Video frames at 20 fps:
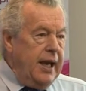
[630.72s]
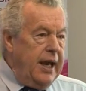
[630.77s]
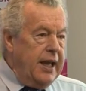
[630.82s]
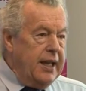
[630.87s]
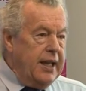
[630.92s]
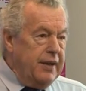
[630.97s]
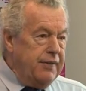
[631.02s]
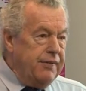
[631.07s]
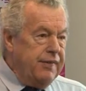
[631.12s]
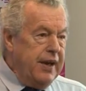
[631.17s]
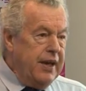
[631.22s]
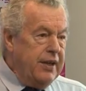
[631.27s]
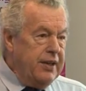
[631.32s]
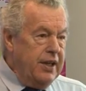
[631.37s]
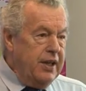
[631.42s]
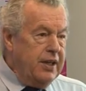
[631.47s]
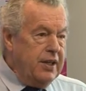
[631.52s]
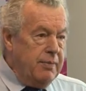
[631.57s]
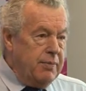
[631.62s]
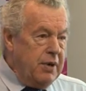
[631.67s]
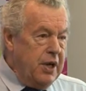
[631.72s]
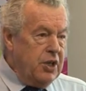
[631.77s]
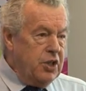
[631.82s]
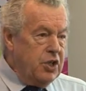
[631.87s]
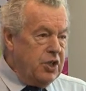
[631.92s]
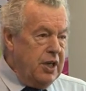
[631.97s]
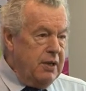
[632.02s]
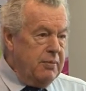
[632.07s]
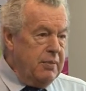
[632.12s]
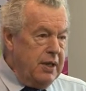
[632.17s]
And they found that the
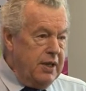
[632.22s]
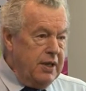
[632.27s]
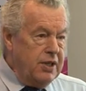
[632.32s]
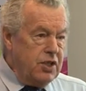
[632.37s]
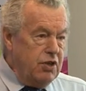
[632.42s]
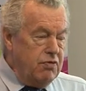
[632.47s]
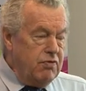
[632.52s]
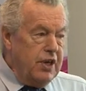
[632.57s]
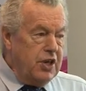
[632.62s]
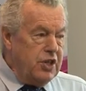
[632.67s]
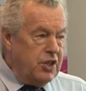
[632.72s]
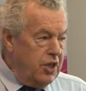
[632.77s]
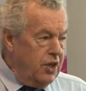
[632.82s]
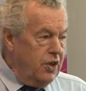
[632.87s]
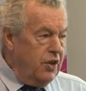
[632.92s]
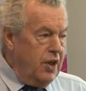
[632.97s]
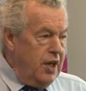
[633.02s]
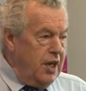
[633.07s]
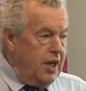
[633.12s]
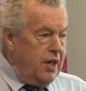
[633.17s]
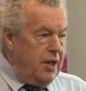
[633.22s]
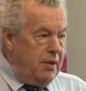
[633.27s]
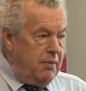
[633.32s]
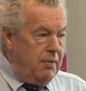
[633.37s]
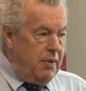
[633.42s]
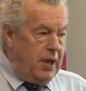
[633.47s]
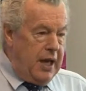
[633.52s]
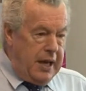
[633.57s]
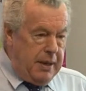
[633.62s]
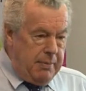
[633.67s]
branched-chain amino acid ratio
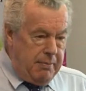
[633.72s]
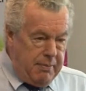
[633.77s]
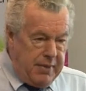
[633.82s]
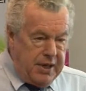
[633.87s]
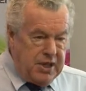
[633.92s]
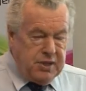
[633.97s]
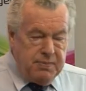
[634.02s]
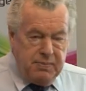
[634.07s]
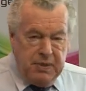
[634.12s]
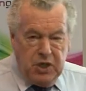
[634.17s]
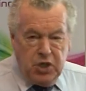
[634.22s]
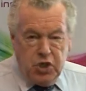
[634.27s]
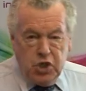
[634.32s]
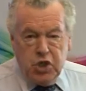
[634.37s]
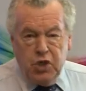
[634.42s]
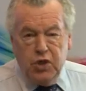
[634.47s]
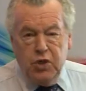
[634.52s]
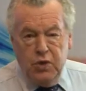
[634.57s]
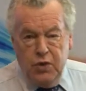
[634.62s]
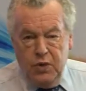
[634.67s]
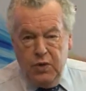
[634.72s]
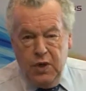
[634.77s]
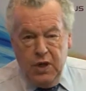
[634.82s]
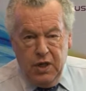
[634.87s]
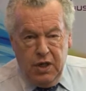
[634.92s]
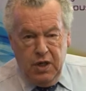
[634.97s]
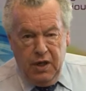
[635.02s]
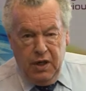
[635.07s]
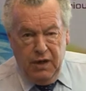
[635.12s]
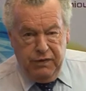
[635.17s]
must be 2
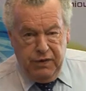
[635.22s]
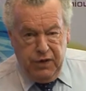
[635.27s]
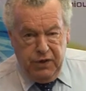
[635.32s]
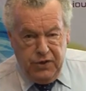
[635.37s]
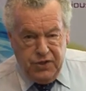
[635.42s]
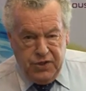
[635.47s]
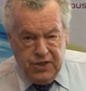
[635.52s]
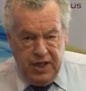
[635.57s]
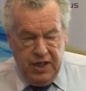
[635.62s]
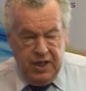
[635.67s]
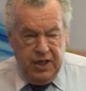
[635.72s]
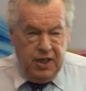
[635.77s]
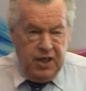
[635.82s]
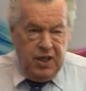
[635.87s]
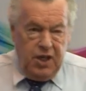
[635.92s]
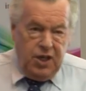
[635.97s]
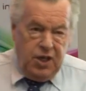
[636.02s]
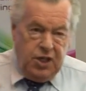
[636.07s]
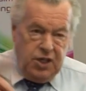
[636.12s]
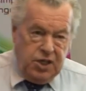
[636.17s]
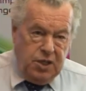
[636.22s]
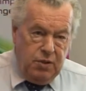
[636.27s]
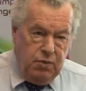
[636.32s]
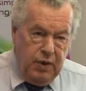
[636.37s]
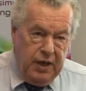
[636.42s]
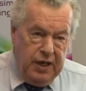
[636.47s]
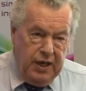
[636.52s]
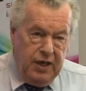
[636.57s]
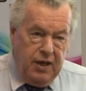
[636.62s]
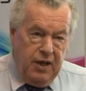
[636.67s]
of leucine to
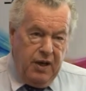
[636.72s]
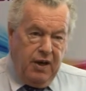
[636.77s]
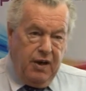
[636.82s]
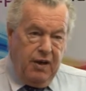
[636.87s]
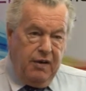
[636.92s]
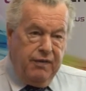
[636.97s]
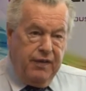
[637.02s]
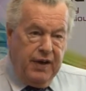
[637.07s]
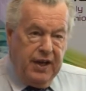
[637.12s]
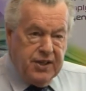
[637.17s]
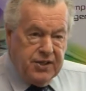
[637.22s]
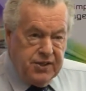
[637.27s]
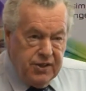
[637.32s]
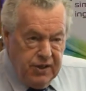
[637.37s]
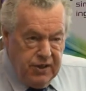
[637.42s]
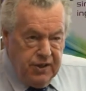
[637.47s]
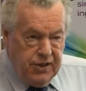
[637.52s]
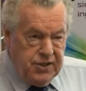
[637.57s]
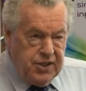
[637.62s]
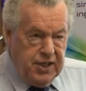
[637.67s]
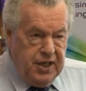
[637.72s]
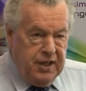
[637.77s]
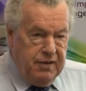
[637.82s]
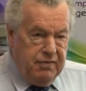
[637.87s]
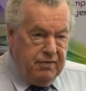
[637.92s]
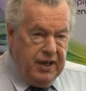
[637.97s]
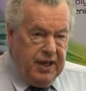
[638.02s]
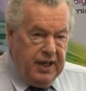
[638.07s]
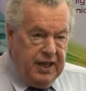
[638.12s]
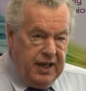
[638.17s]
1 of isoleucine
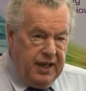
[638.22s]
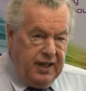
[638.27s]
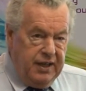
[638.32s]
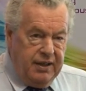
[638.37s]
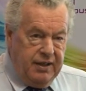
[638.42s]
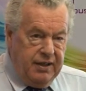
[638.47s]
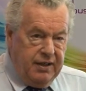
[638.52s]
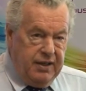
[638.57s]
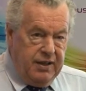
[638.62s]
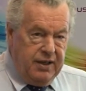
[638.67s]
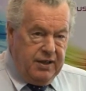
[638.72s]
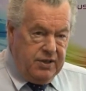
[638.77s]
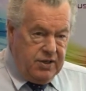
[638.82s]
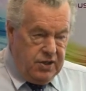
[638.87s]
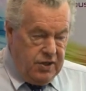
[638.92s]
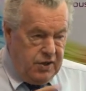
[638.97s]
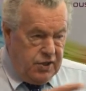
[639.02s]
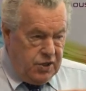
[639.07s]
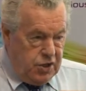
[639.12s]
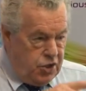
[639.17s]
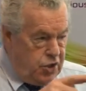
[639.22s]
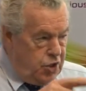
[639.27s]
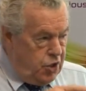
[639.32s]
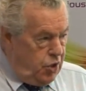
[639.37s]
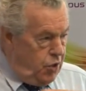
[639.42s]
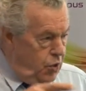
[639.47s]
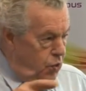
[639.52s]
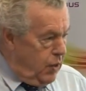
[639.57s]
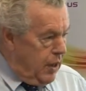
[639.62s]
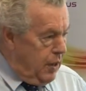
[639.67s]
and valine. So it's a
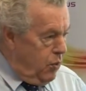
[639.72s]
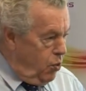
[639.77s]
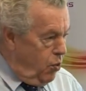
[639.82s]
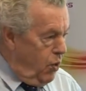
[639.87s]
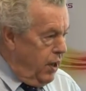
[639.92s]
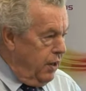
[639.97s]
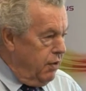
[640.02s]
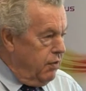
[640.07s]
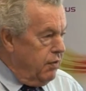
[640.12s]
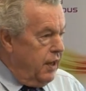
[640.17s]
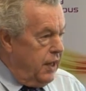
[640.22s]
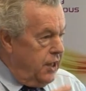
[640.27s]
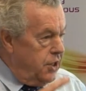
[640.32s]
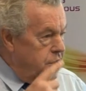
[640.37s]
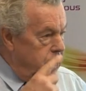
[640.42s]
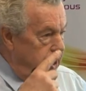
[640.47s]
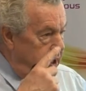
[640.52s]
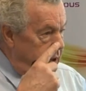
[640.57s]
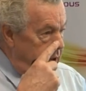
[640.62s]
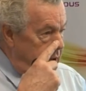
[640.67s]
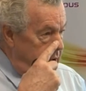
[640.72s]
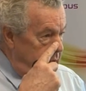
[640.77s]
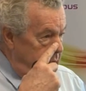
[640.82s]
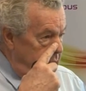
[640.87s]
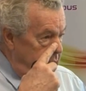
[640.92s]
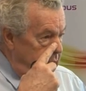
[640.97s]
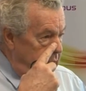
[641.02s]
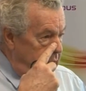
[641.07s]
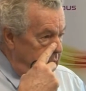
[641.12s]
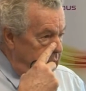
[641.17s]
2-1-1 ratio.
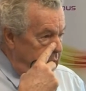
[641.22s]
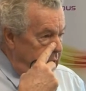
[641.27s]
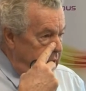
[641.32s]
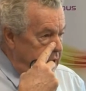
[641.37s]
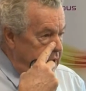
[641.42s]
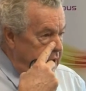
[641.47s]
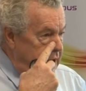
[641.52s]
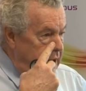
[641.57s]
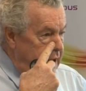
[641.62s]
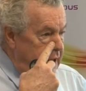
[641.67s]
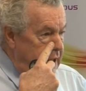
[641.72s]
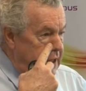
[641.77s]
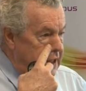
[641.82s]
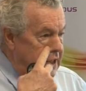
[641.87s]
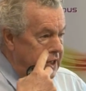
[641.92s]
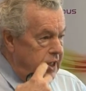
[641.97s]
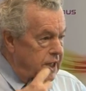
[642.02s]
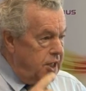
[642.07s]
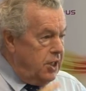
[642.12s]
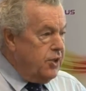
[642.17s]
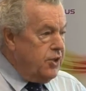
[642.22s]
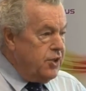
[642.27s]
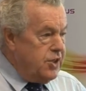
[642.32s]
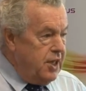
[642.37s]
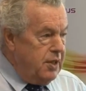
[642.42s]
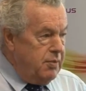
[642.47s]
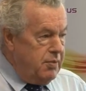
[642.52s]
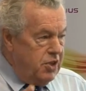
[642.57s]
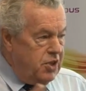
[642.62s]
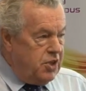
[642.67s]
So it's the
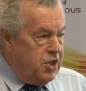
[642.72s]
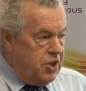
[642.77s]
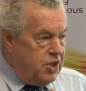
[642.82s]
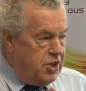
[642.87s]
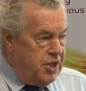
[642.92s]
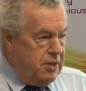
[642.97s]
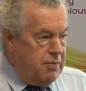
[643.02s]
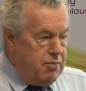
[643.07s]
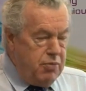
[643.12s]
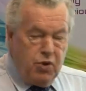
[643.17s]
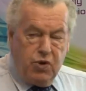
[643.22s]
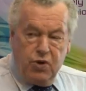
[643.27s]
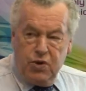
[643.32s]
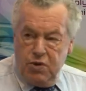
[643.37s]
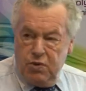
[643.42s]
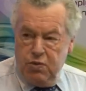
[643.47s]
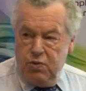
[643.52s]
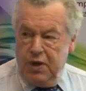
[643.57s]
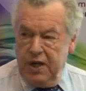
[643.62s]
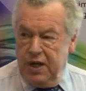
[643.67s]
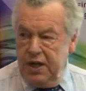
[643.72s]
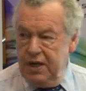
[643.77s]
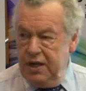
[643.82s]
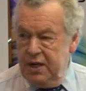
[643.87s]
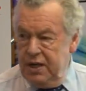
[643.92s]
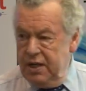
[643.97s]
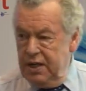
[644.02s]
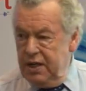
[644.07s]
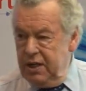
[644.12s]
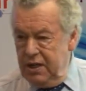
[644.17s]
leucine which is the important one,
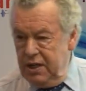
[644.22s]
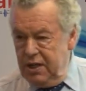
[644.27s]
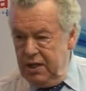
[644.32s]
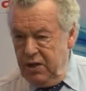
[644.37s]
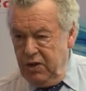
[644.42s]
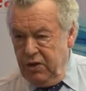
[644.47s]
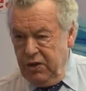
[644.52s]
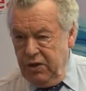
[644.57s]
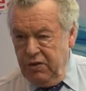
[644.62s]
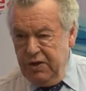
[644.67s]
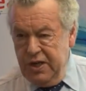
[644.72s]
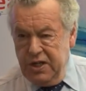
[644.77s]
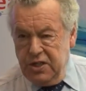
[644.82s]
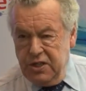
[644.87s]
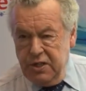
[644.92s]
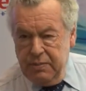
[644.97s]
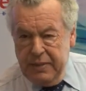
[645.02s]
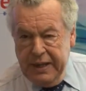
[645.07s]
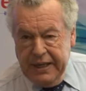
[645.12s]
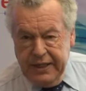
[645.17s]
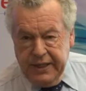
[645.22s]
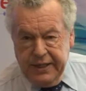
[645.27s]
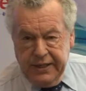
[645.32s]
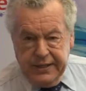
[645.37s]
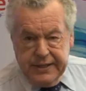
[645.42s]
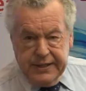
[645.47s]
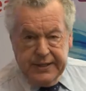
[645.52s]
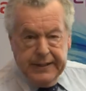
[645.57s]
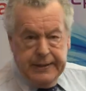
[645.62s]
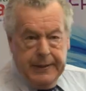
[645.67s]
or the greater
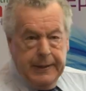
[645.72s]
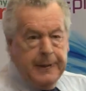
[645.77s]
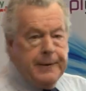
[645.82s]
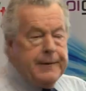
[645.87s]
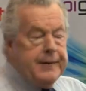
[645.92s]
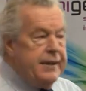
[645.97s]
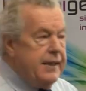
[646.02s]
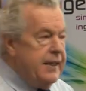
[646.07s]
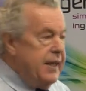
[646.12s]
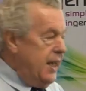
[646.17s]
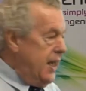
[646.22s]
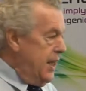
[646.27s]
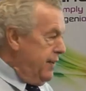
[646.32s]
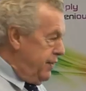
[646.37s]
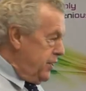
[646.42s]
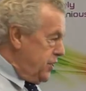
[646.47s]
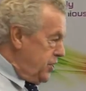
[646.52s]
abundance. If